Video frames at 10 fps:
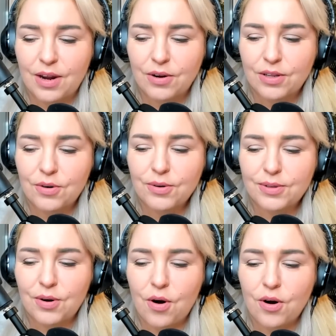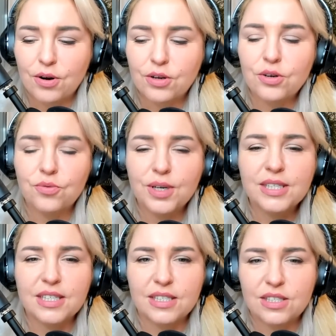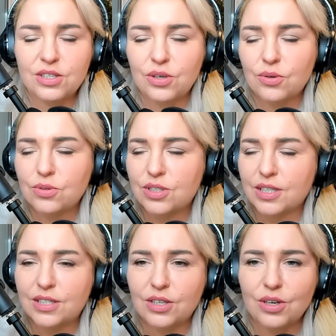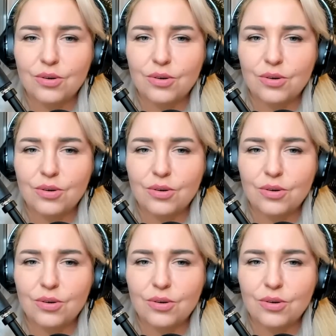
there are good reasons to just